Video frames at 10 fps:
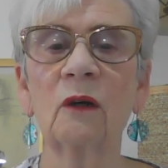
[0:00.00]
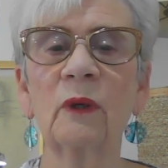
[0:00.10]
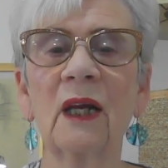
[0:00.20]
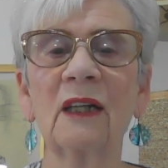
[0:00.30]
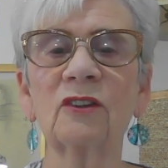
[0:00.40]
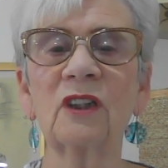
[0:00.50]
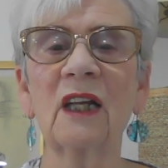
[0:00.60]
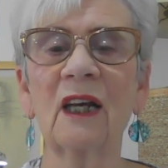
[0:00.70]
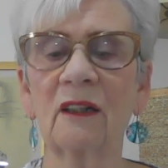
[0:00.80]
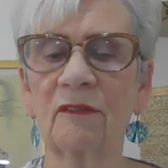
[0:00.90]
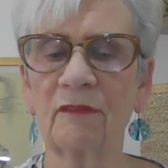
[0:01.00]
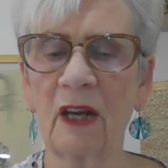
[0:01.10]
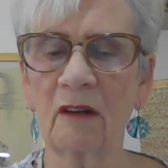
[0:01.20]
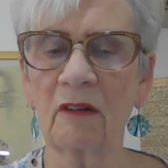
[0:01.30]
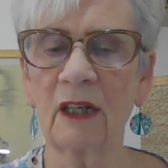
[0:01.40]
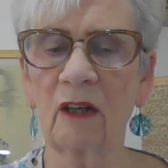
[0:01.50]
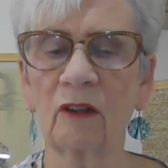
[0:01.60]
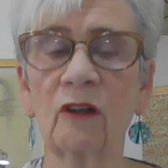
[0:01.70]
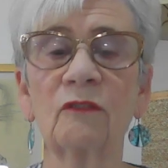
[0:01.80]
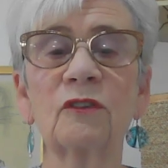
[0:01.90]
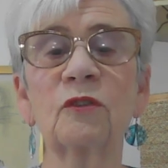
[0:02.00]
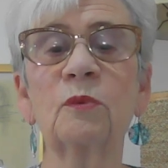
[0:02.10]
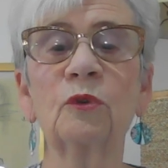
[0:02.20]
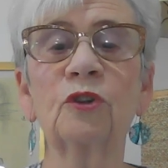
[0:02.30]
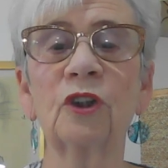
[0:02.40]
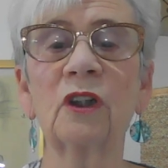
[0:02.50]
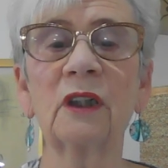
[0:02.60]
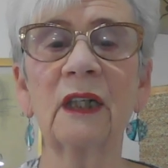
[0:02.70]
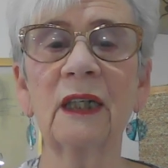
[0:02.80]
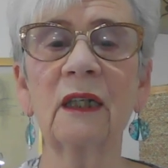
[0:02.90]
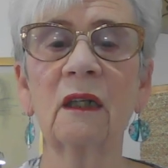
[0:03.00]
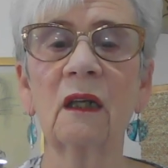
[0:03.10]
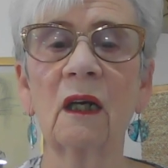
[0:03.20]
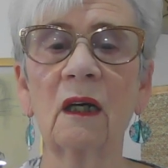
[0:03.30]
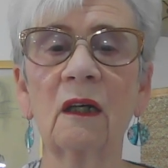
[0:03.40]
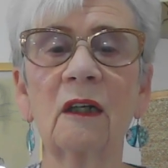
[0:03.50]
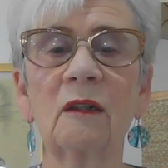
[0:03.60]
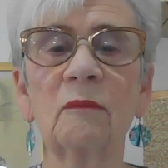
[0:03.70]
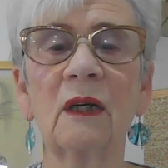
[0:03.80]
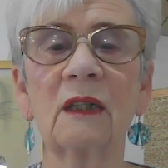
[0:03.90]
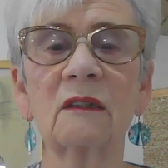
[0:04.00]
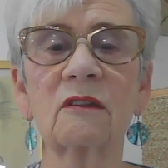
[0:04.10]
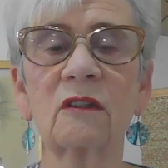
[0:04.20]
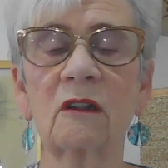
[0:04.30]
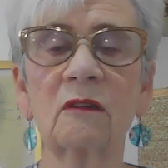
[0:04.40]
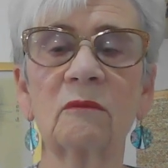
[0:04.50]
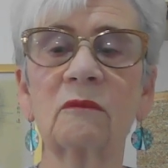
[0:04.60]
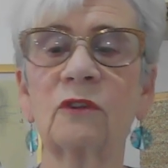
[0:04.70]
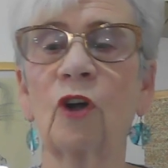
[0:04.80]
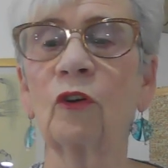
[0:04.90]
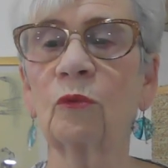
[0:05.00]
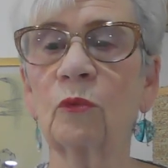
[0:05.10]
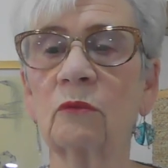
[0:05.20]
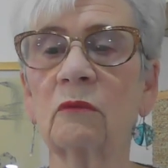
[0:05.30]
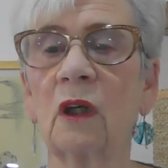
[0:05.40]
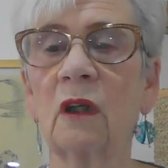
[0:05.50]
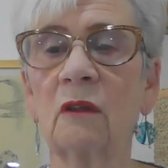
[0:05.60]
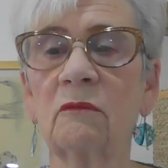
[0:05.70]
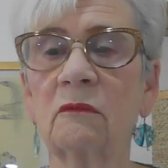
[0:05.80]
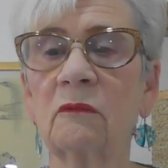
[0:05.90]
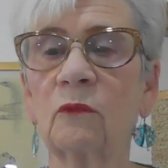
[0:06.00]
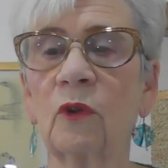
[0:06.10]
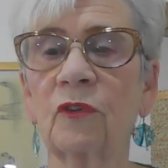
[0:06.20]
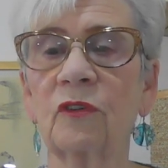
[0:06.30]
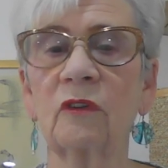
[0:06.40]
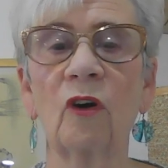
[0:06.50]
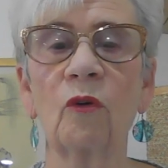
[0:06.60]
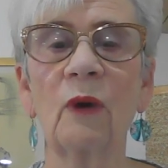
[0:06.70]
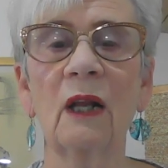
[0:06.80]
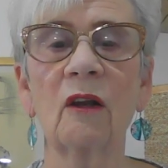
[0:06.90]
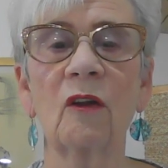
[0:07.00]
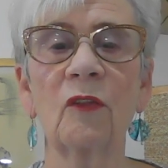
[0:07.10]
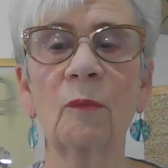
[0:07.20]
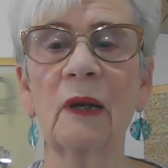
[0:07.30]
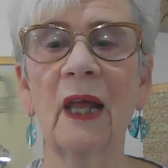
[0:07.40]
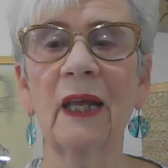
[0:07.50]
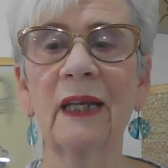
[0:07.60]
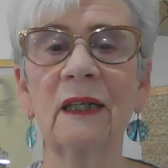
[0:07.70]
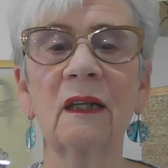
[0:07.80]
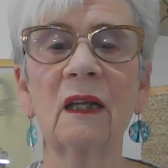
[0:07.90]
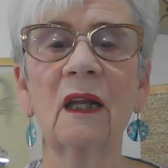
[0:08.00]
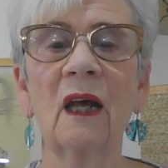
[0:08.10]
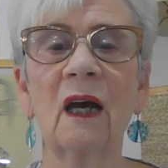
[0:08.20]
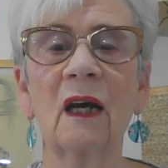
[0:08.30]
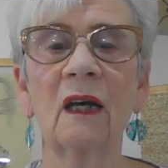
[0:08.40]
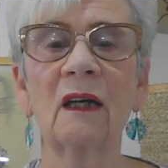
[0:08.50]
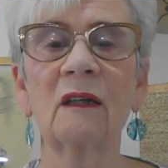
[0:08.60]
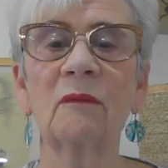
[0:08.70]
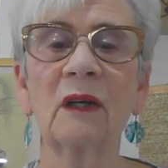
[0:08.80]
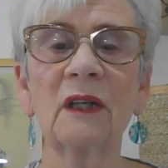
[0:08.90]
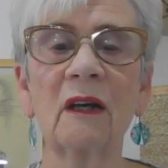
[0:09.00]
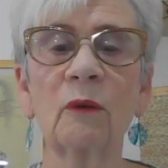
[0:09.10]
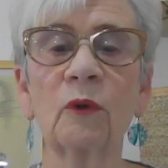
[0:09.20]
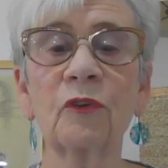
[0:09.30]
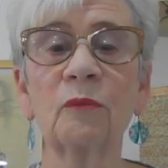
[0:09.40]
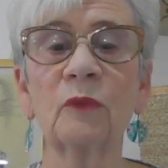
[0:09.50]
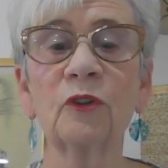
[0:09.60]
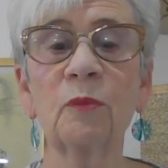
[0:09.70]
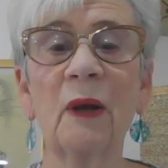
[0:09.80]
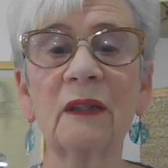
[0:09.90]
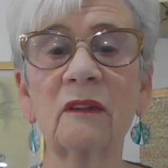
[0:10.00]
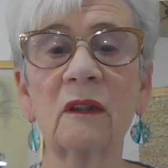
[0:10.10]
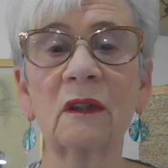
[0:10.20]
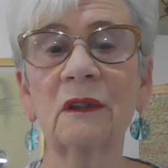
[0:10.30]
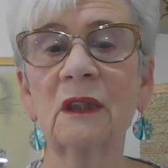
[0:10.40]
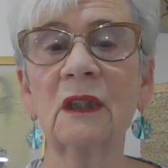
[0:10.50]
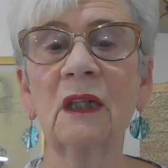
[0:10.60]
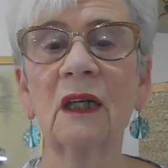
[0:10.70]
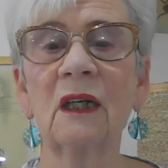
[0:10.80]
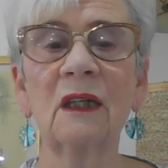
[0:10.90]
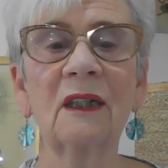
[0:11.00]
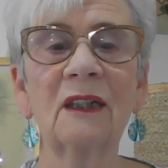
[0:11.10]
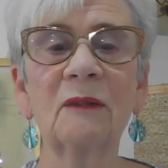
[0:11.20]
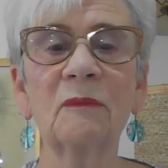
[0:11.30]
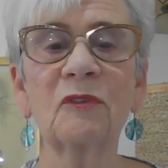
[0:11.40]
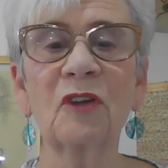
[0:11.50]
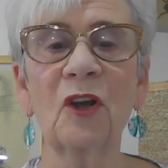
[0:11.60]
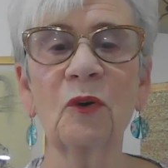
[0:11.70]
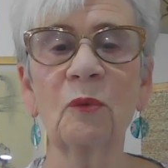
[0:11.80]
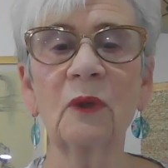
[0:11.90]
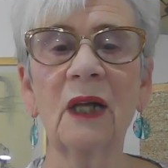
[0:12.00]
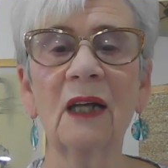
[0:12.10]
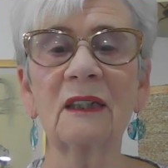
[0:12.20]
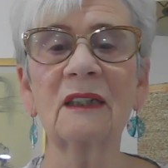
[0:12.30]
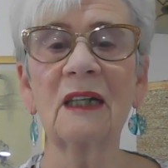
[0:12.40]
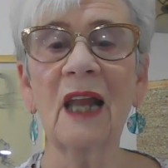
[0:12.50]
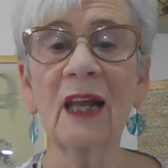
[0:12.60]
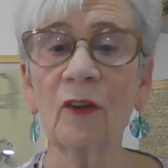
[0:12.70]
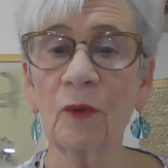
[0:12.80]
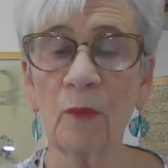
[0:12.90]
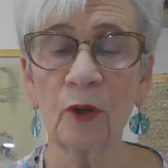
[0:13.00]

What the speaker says: We actually had a very uncomfortable journey, as John was not well on the plane, and I wasn't much better. So we had a delay on the